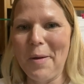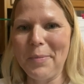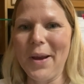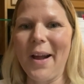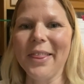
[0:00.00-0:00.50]

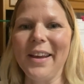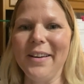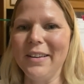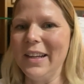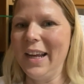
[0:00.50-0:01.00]
help you out
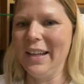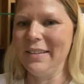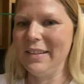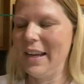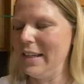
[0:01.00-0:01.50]
there
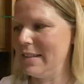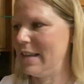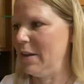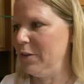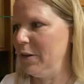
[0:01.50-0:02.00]
and
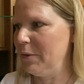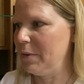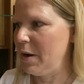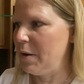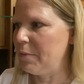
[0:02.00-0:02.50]
tell
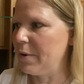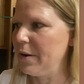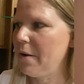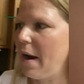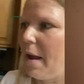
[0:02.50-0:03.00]
you where you're